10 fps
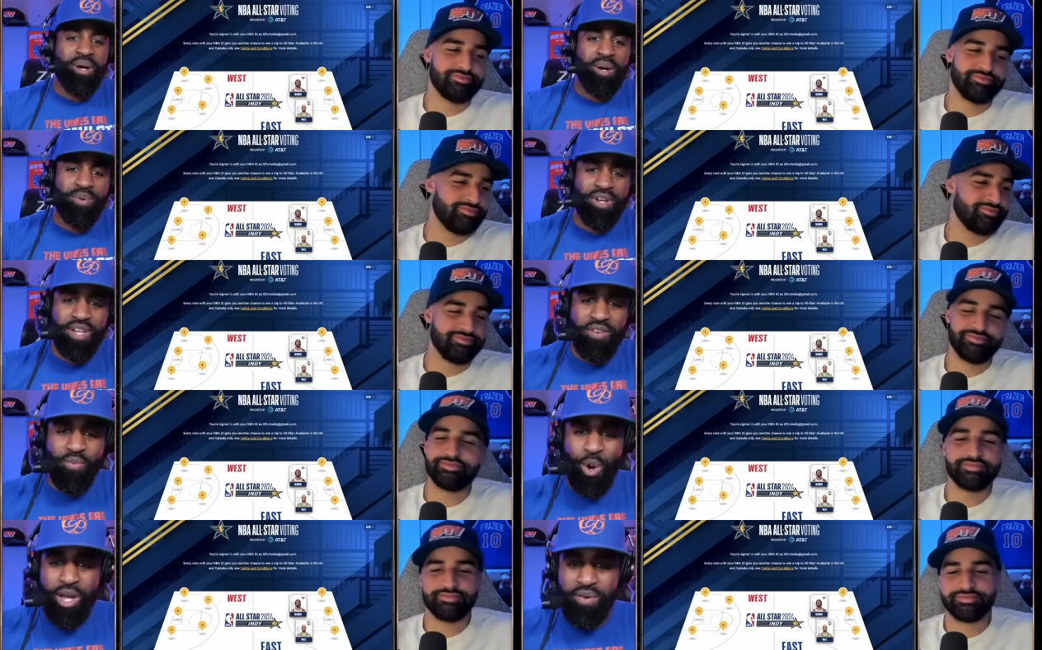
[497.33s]
Speaker 1: I'm gonna give
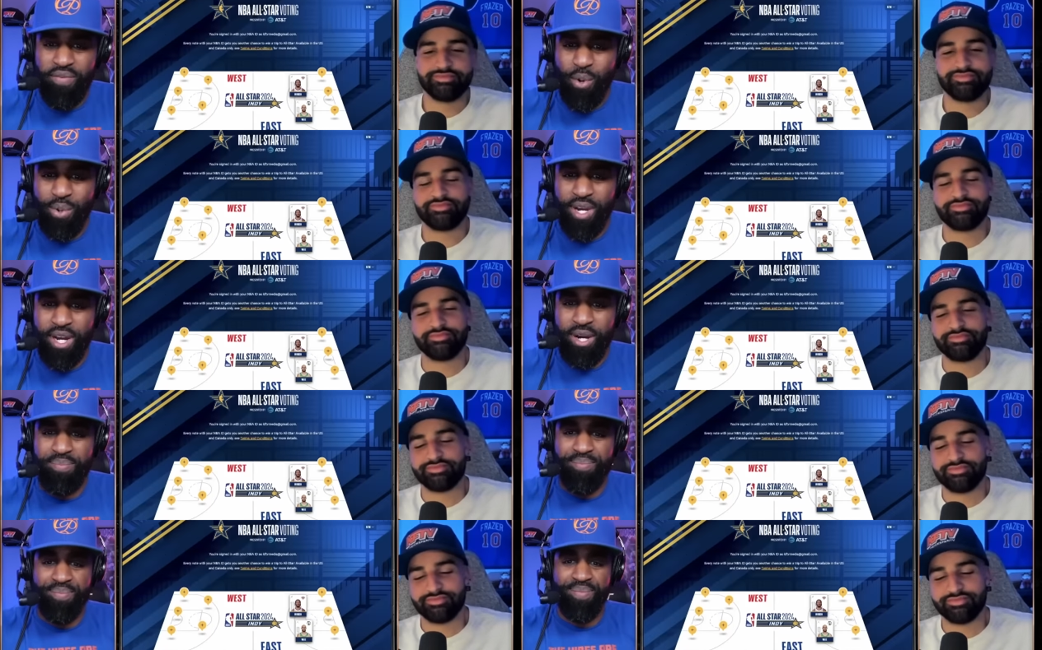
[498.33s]
White a vote here,
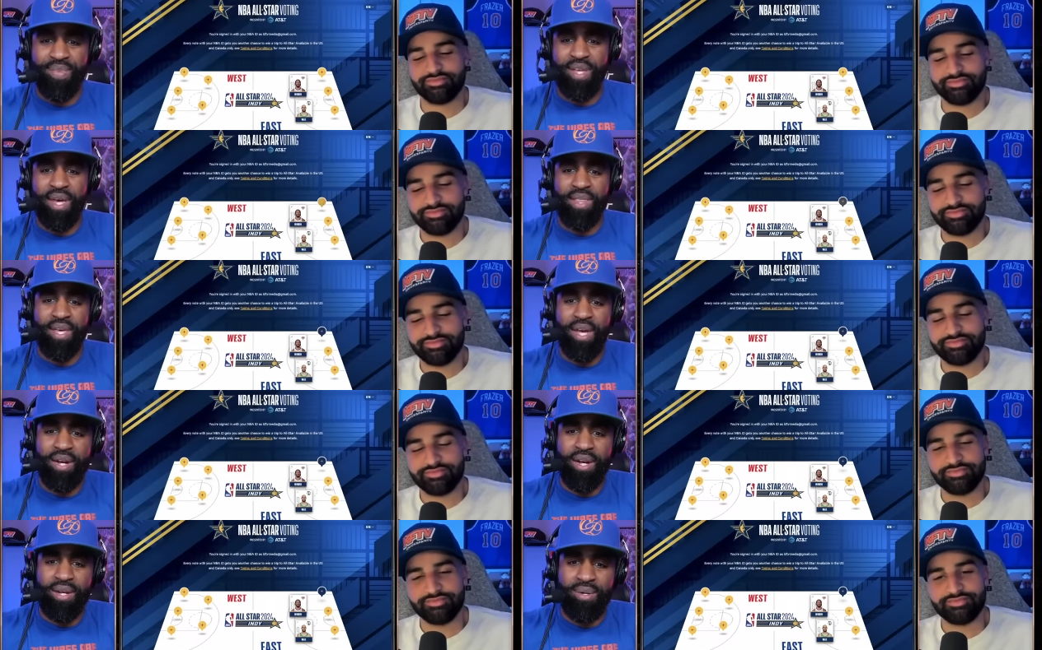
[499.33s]
and then
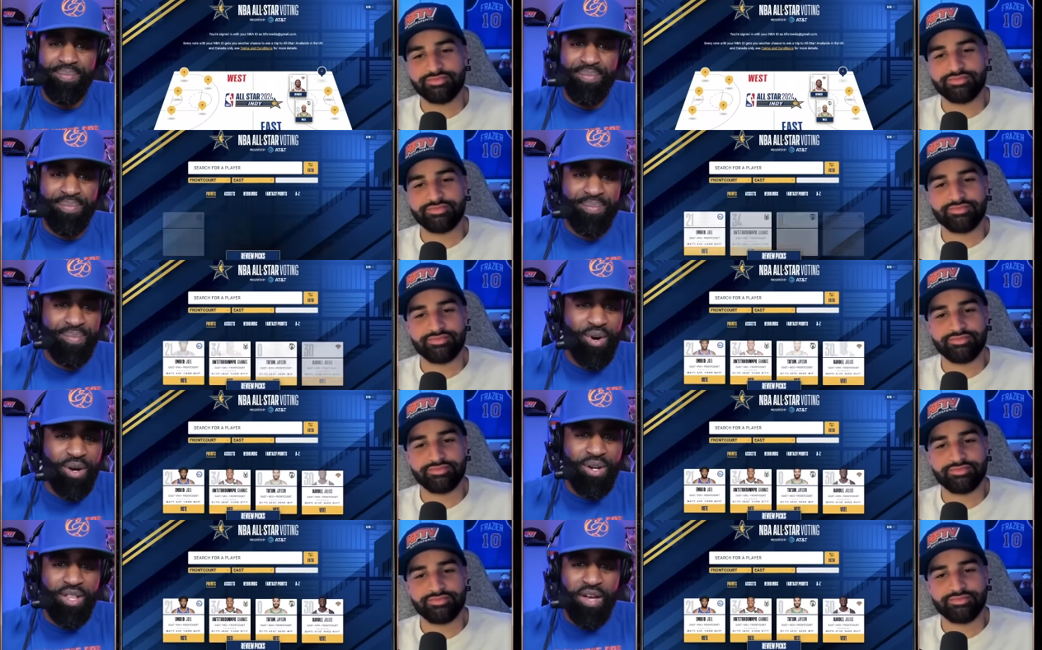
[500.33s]
on
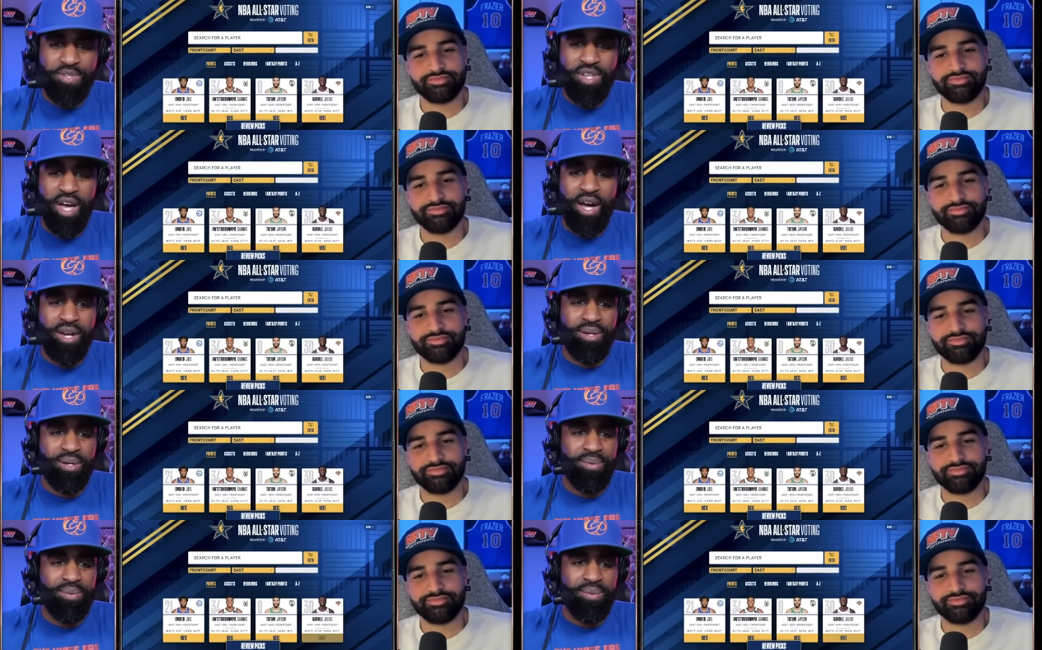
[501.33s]
the left side,
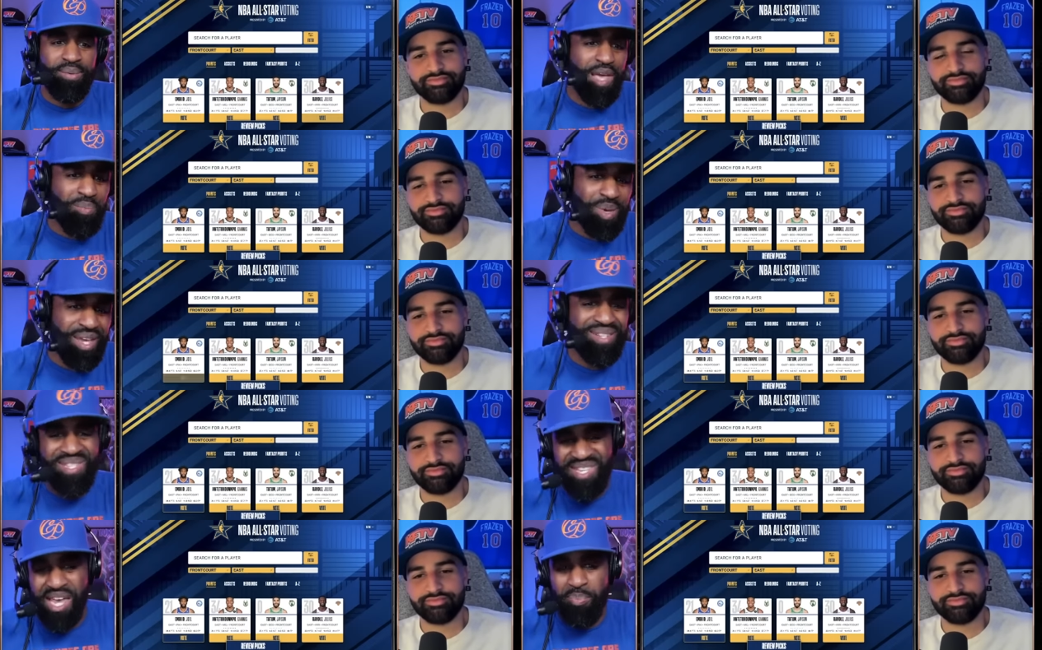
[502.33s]
Embiid
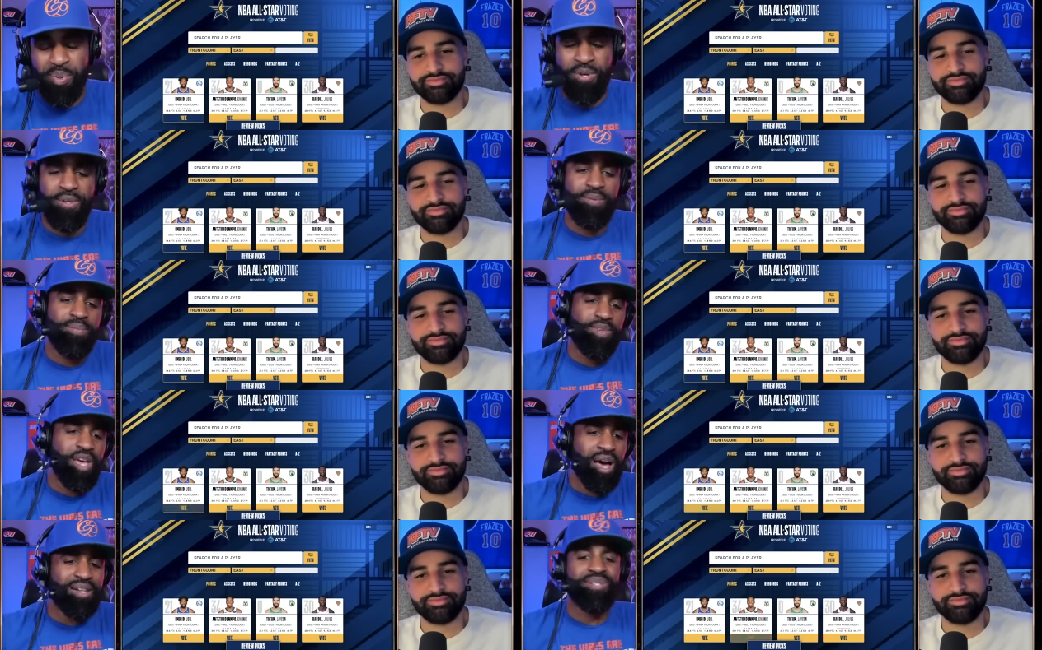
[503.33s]
skip,
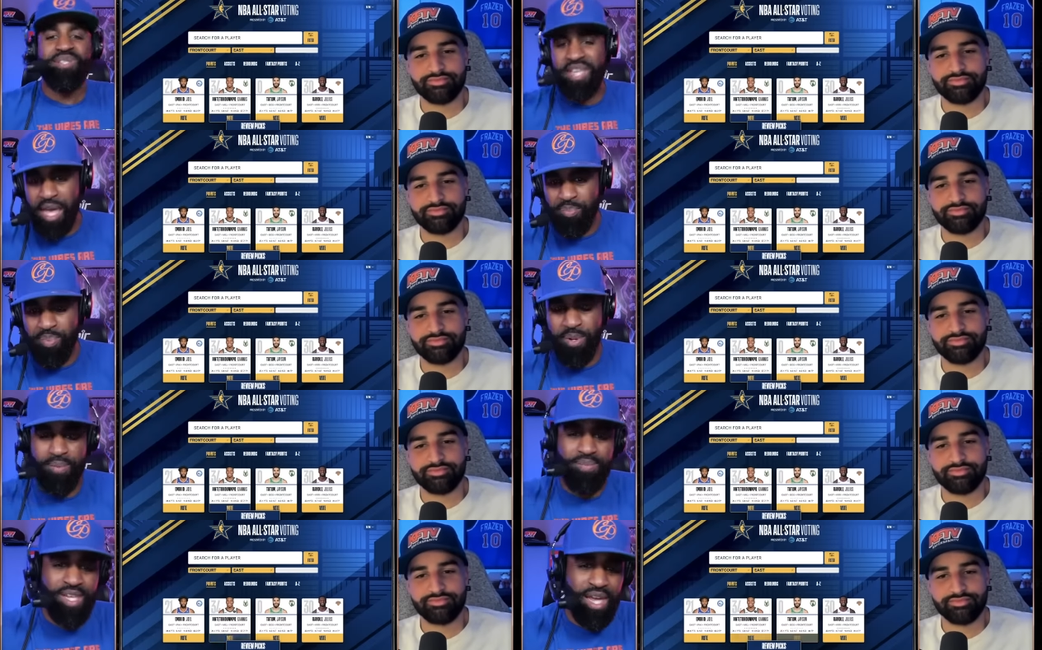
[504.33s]
Giannis skip,
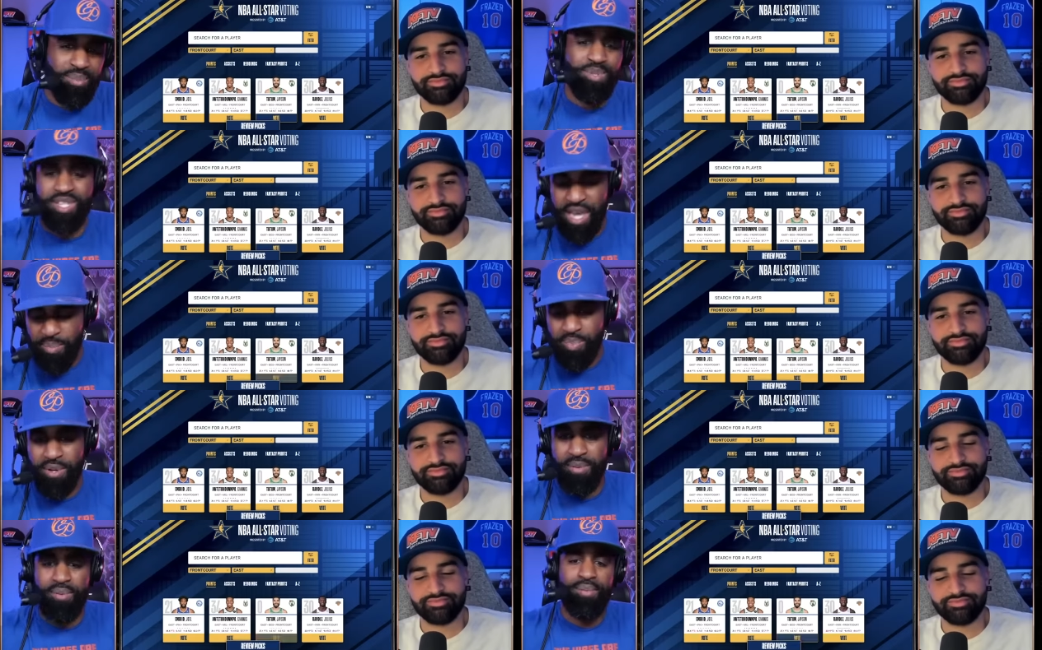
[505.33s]
Tatum skip,
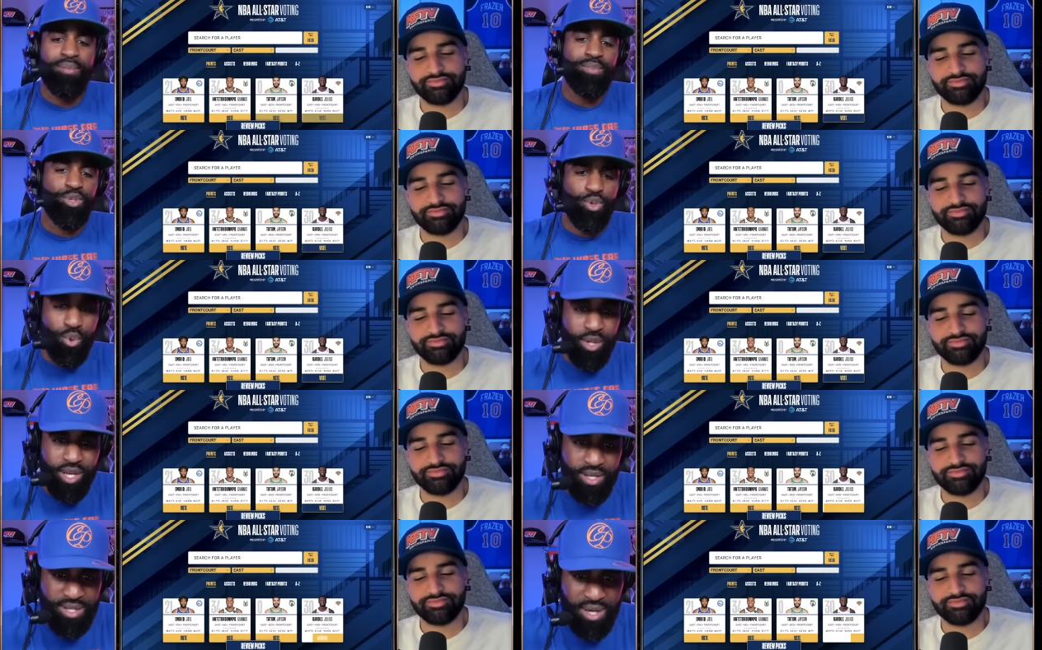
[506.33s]

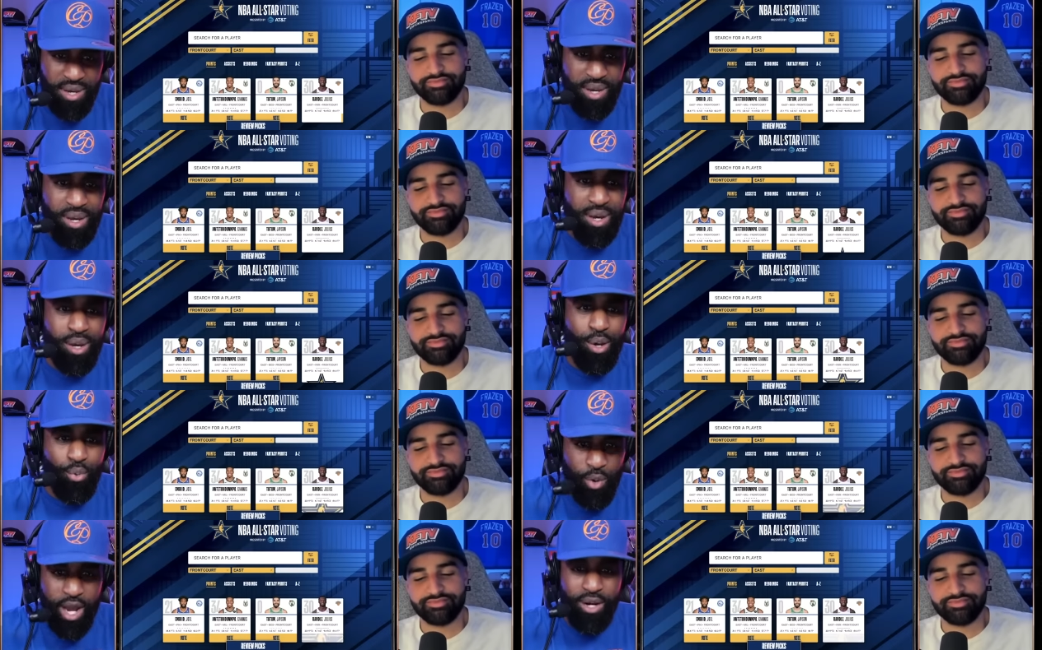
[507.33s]
Julius
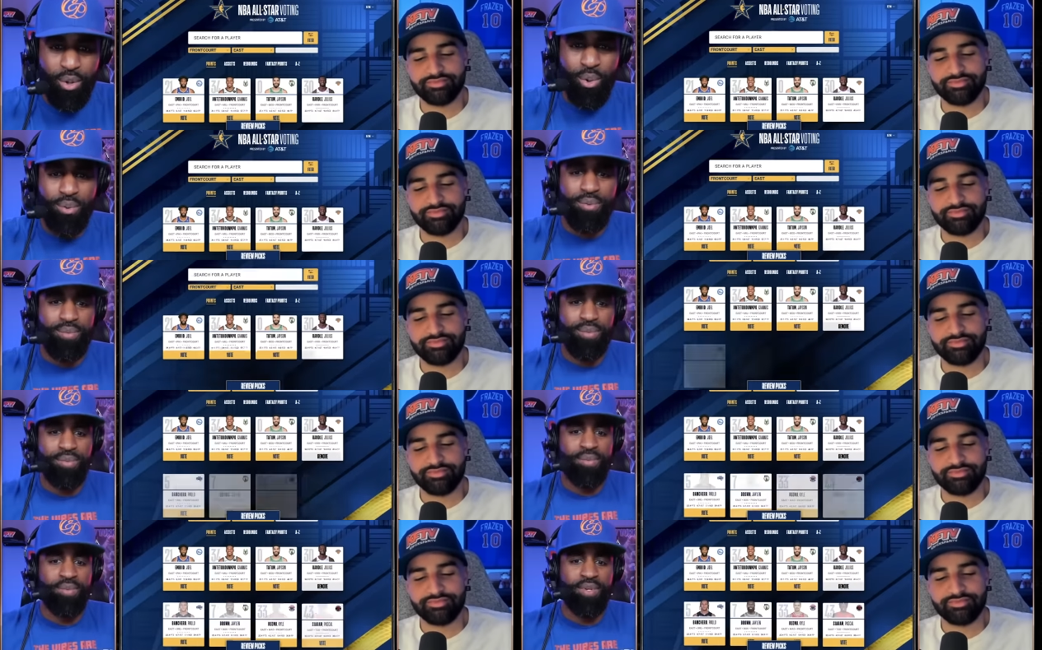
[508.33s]
Randle.
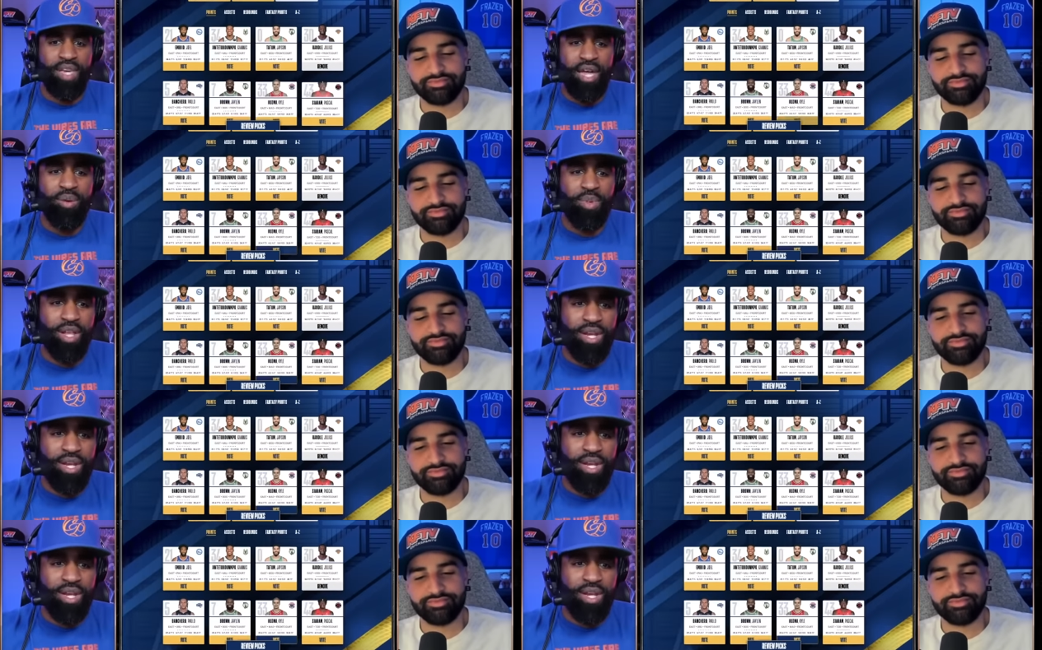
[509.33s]
Get him in